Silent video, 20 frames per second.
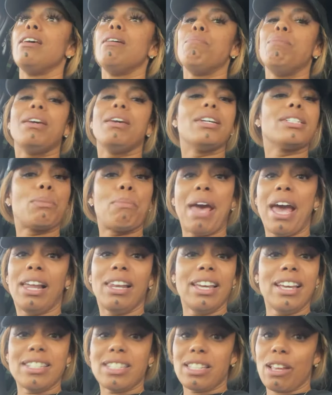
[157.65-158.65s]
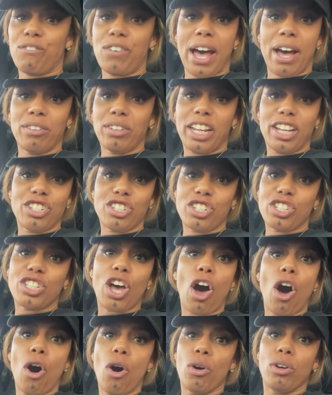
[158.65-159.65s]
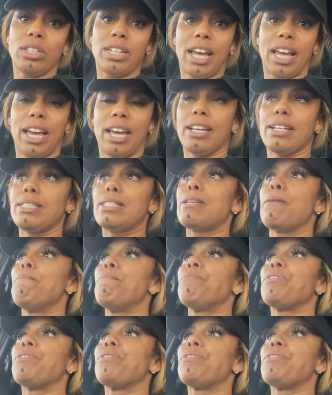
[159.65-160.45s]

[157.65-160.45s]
because ballet is the foundation to all dance.